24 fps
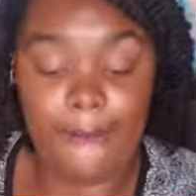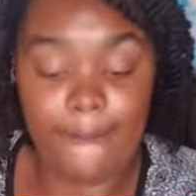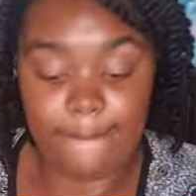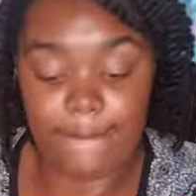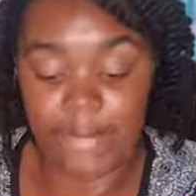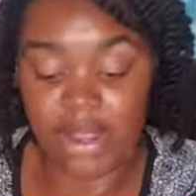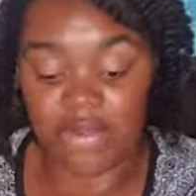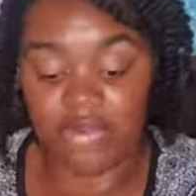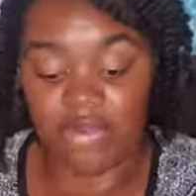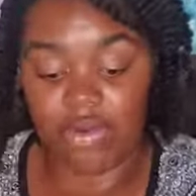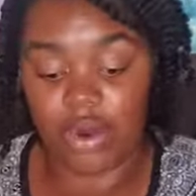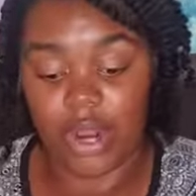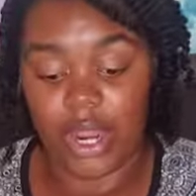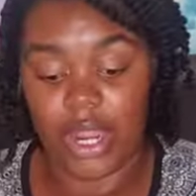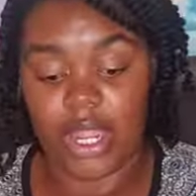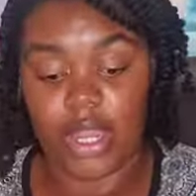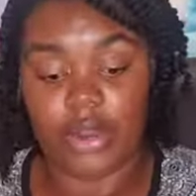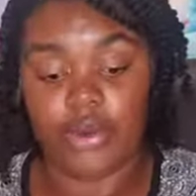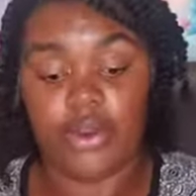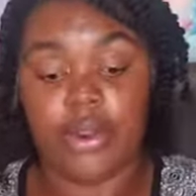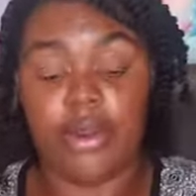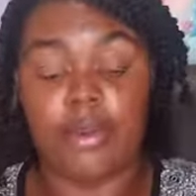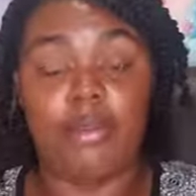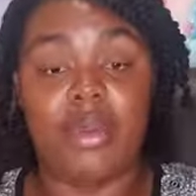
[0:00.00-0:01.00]
before I
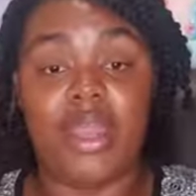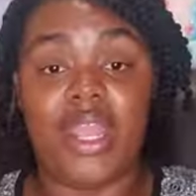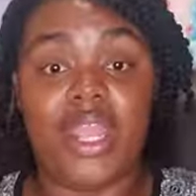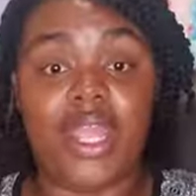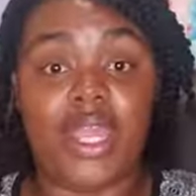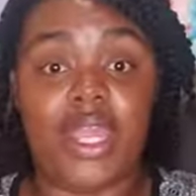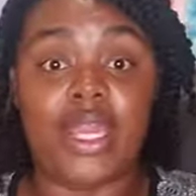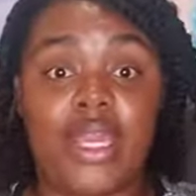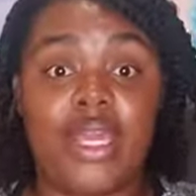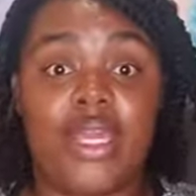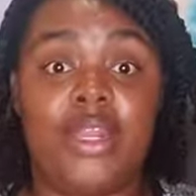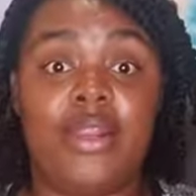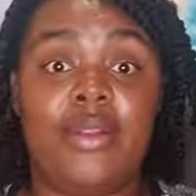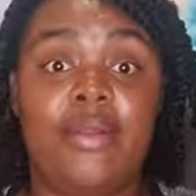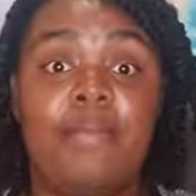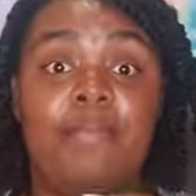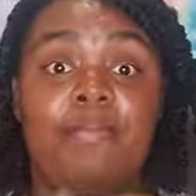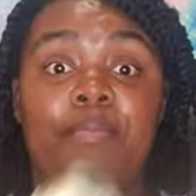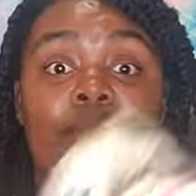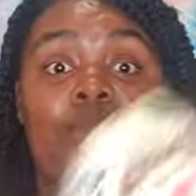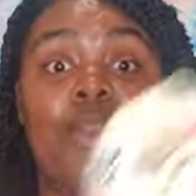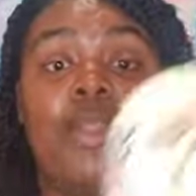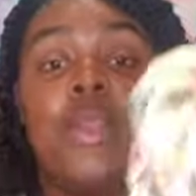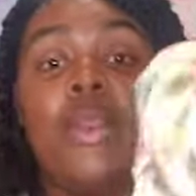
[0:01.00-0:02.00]
go to bed,
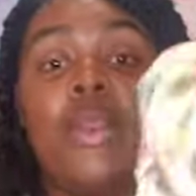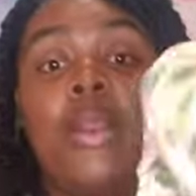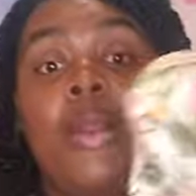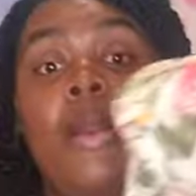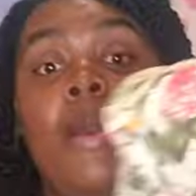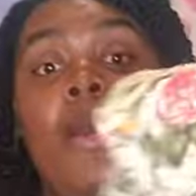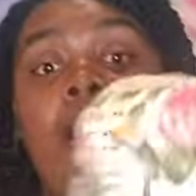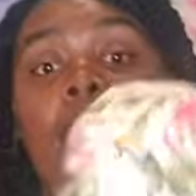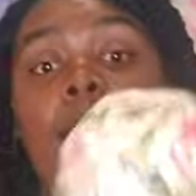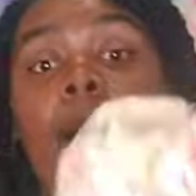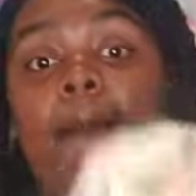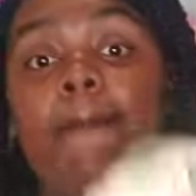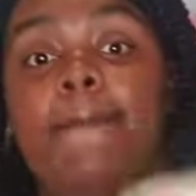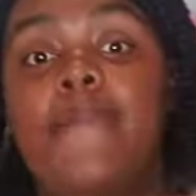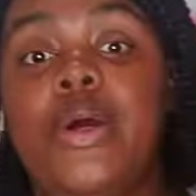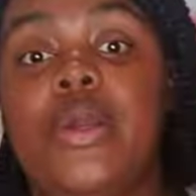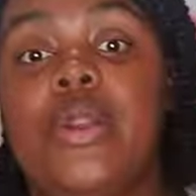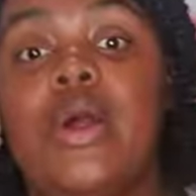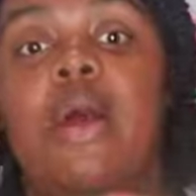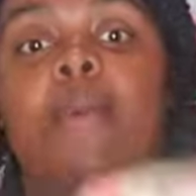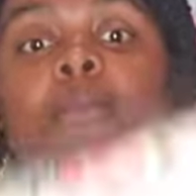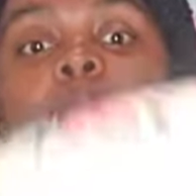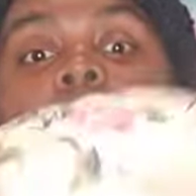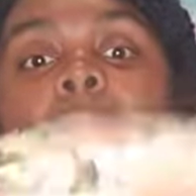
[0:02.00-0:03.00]
I put
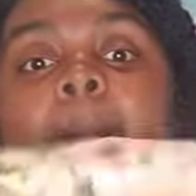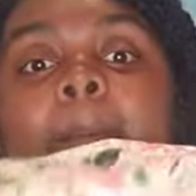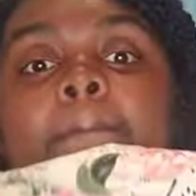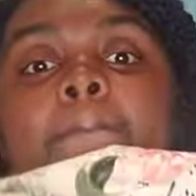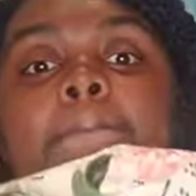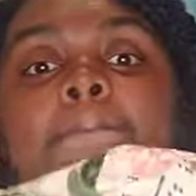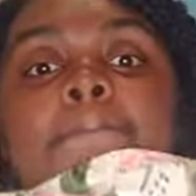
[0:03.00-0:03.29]
on my